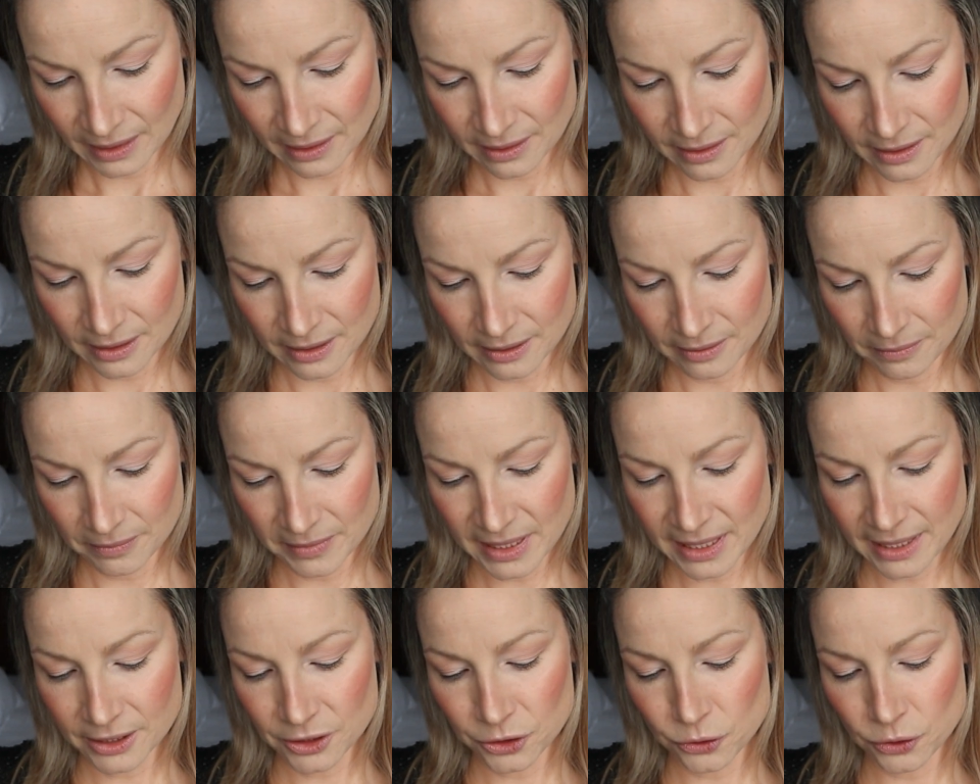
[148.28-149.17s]

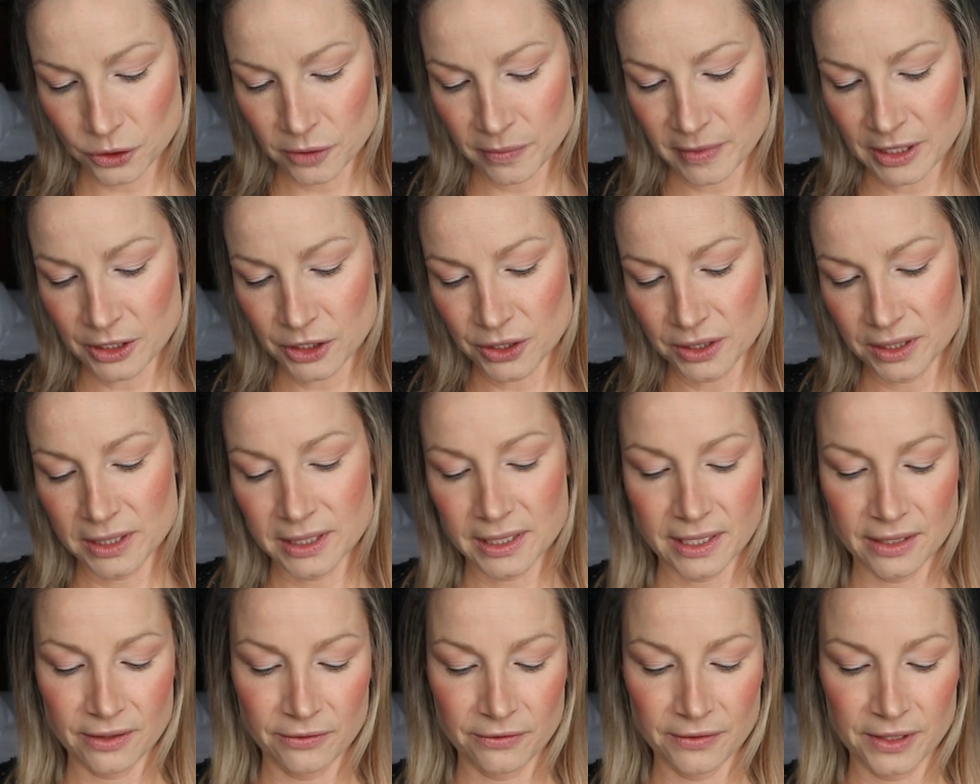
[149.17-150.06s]
Extra Dimension
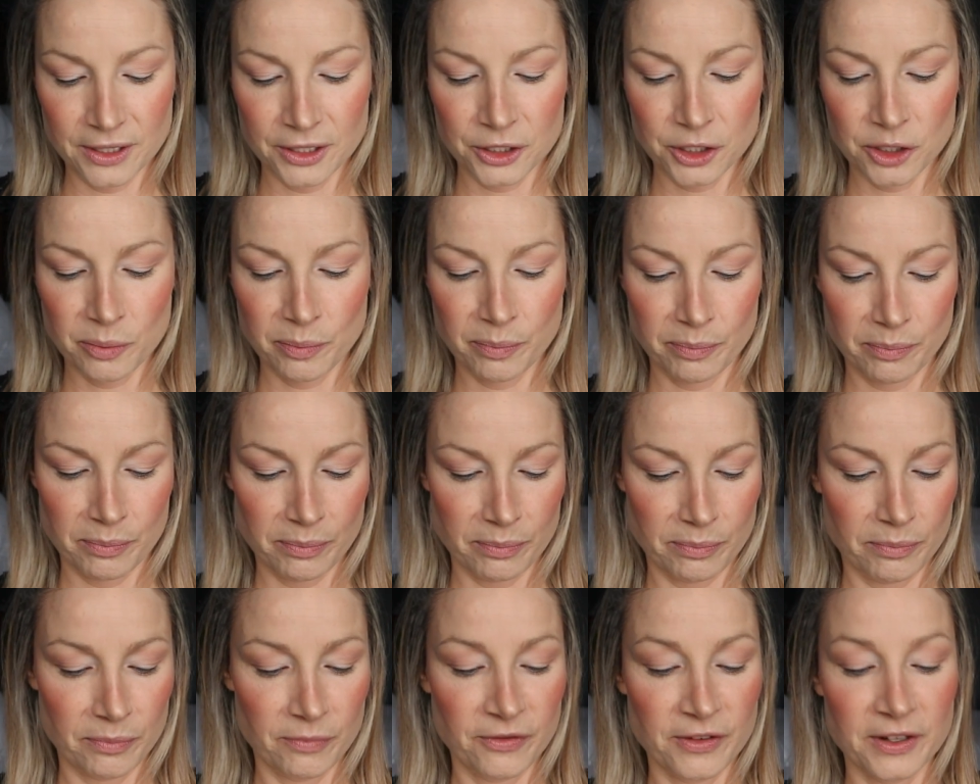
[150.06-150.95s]
Skin Finish
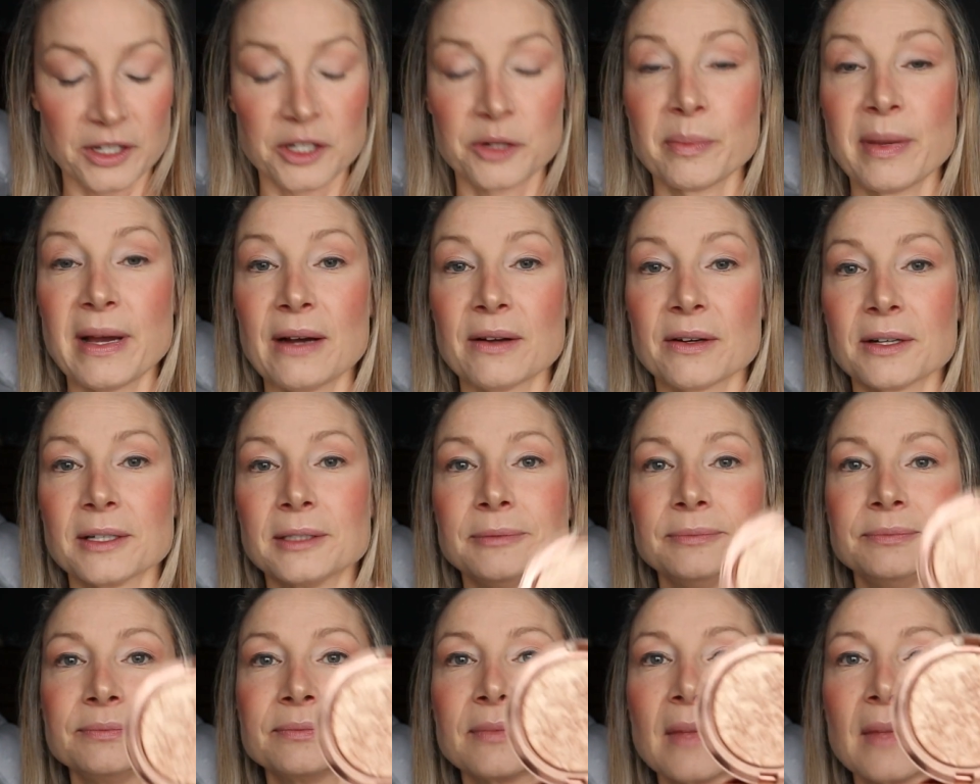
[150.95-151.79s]
Powder.